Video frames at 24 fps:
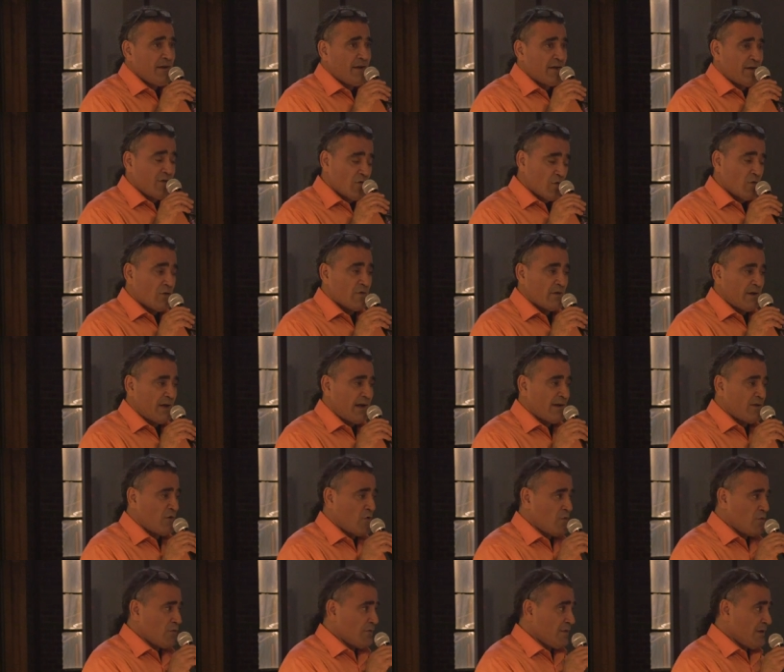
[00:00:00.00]
And,
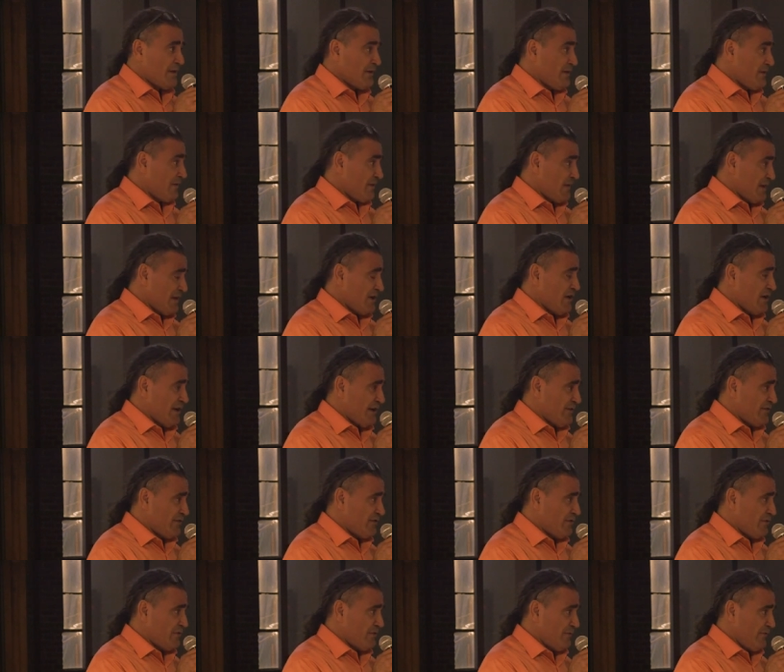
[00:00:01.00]
and only thing you
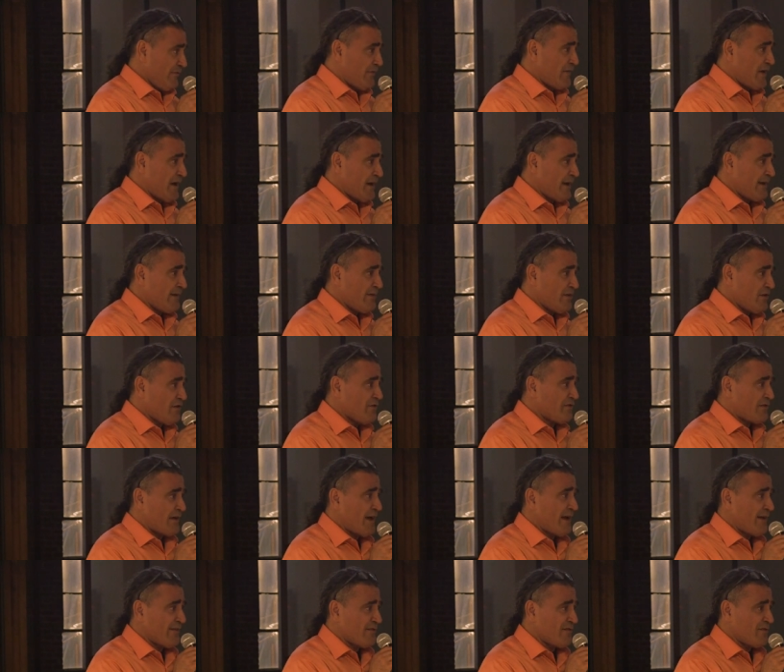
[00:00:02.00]
need to do to find
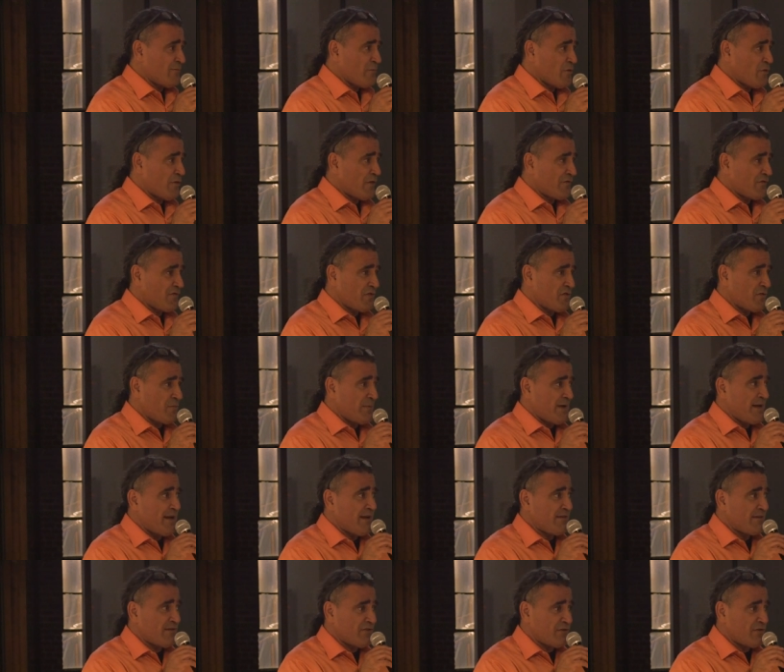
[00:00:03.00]
those isomorphs is
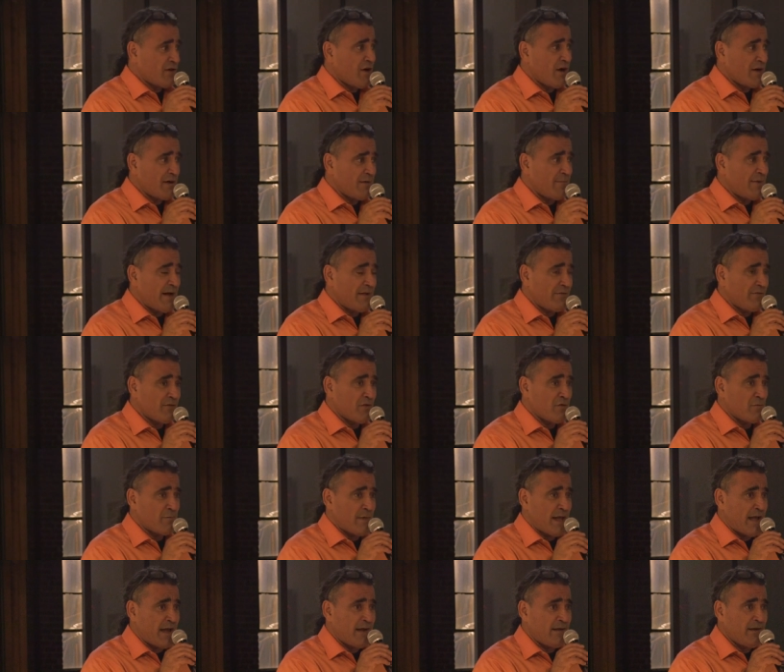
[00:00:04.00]
begin to talk about
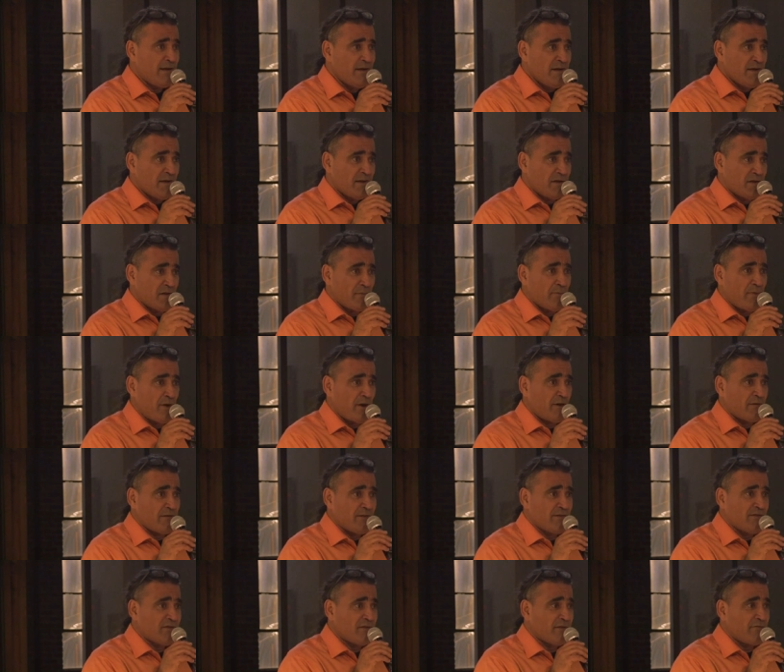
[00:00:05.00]
domain in the
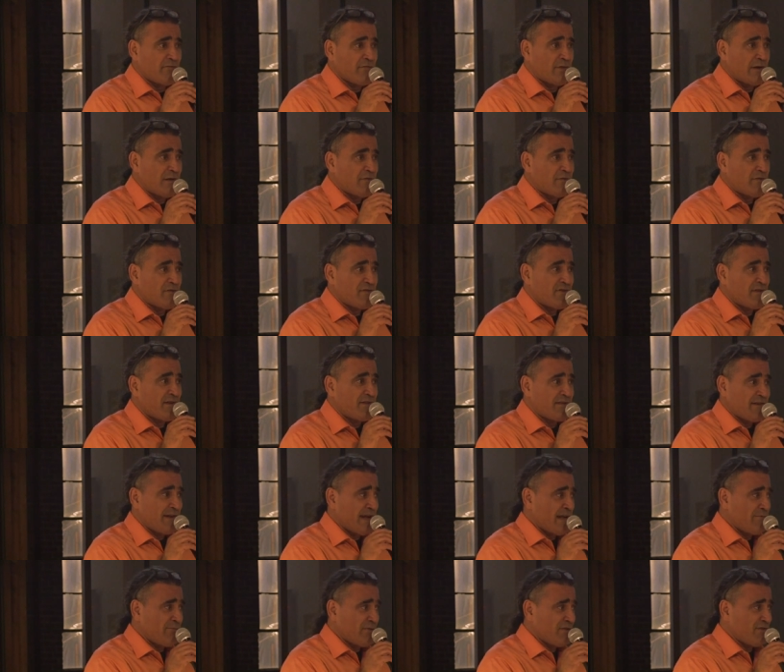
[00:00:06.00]
parlance of frequencies
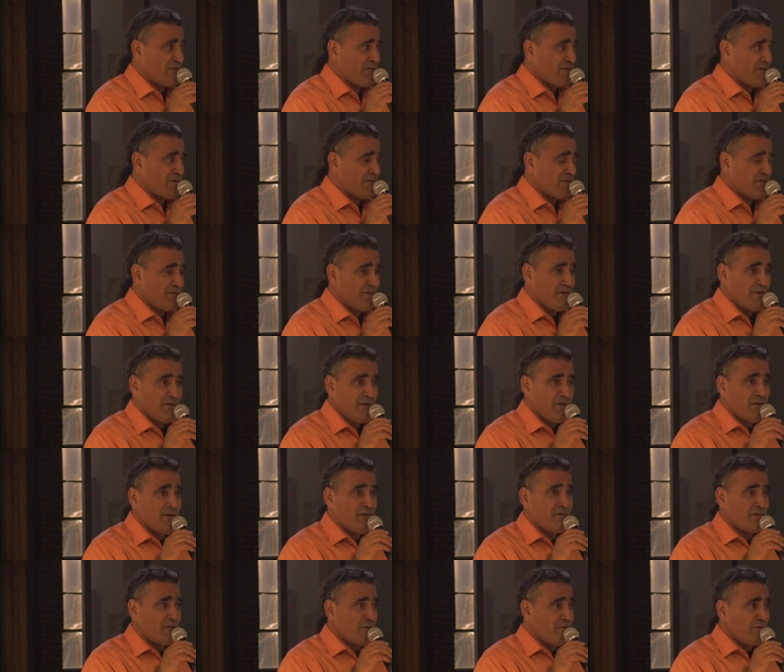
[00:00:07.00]
and amplitudes.
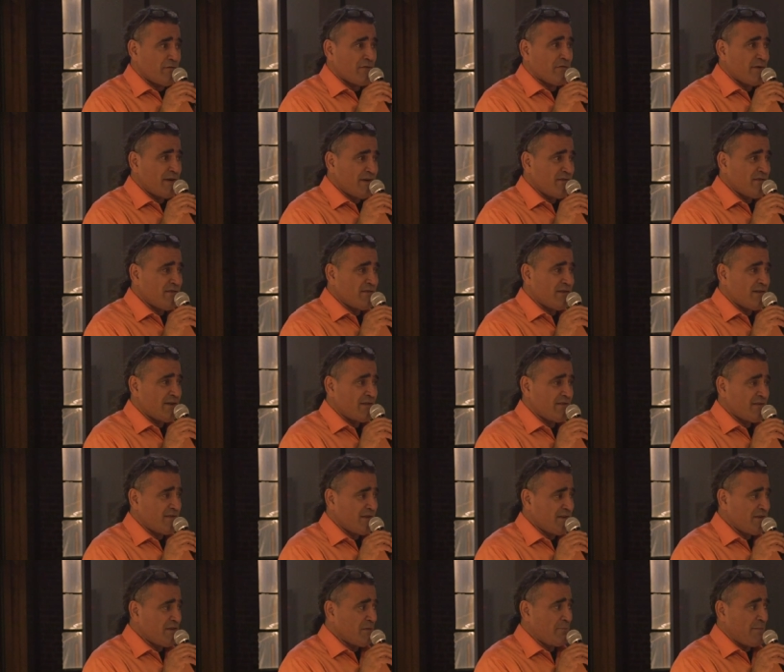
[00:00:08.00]
So for
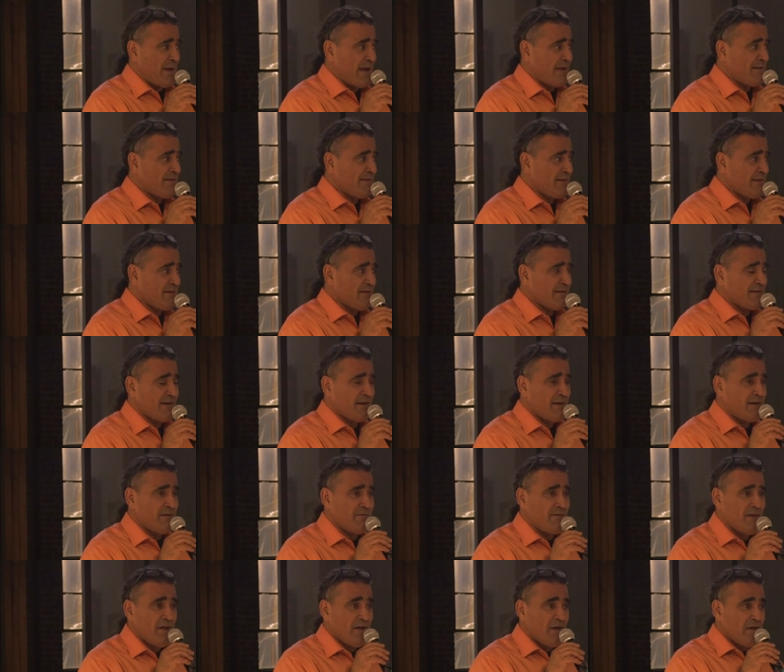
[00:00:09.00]
instance, independent
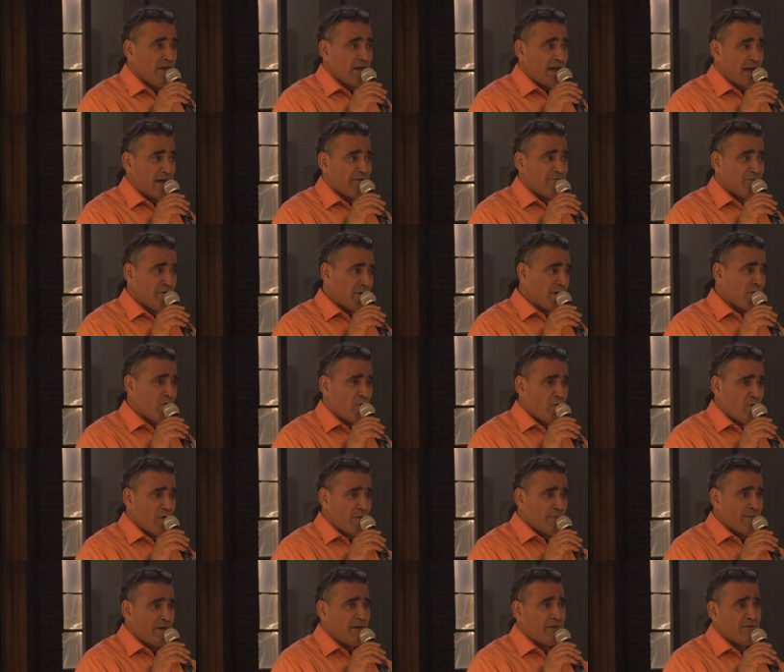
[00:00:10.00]
of every
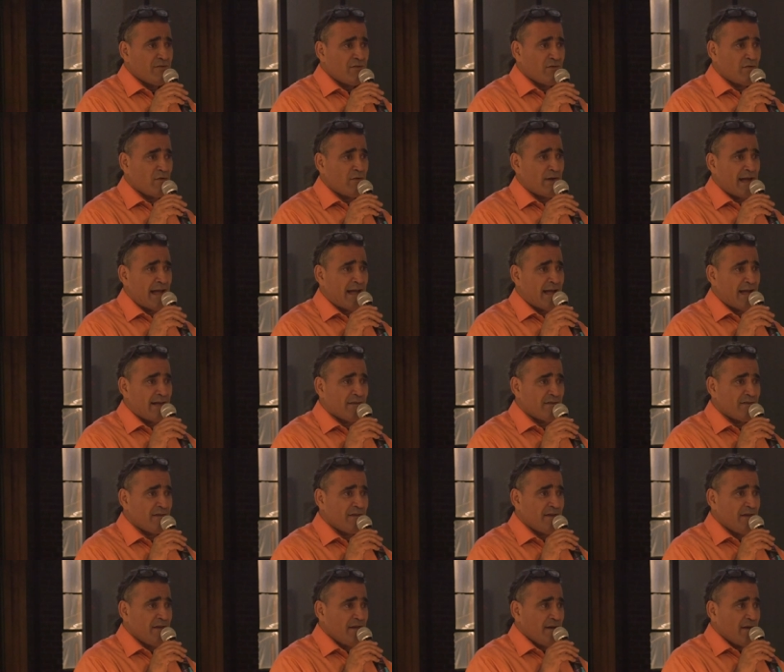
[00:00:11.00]
woman who
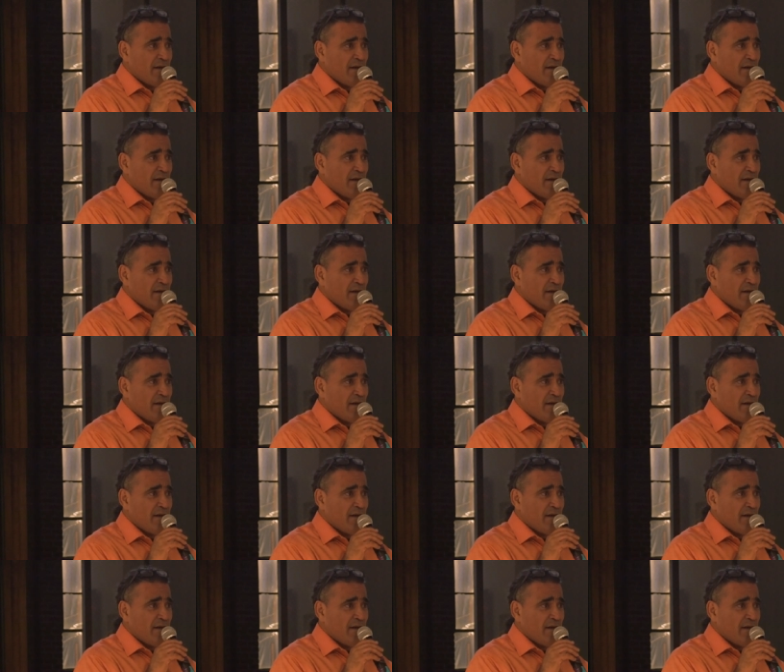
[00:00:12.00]
has